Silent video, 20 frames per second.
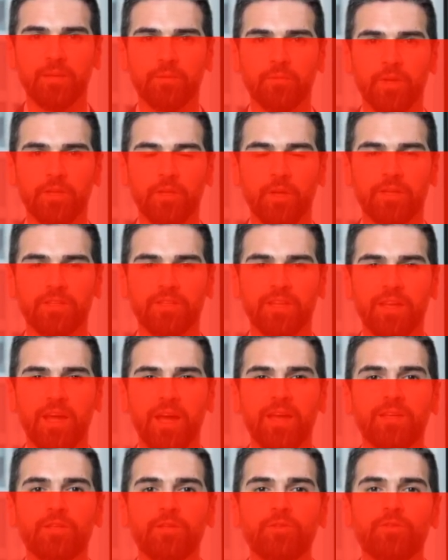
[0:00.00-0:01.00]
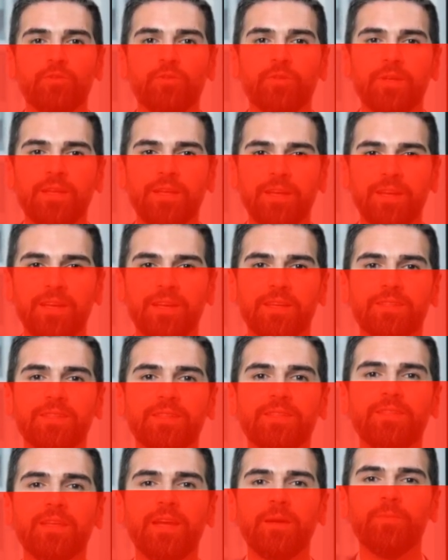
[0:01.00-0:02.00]
we're going to guide you through the easy
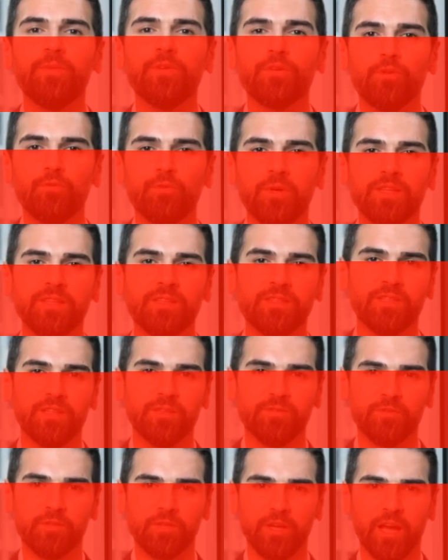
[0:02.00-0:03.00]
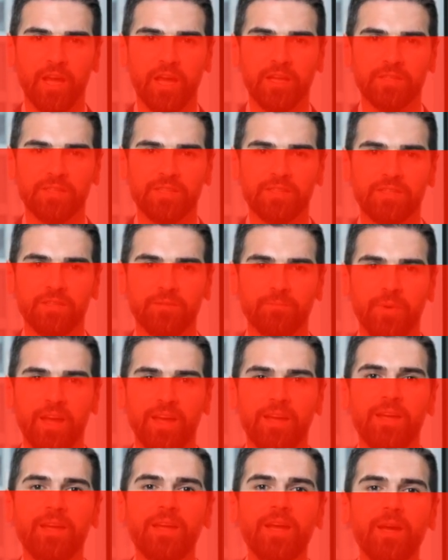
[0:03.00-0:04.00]
steps to register for a Huntington
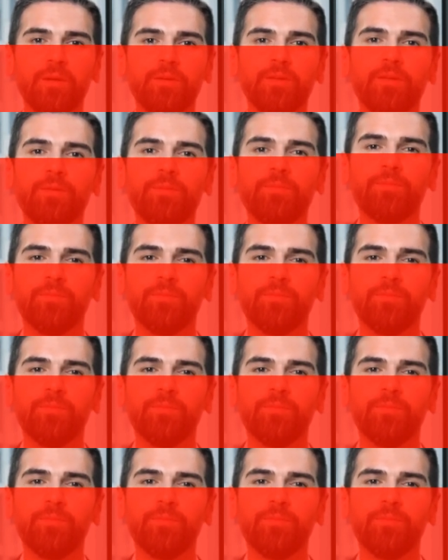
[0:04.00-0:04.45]
Bank account.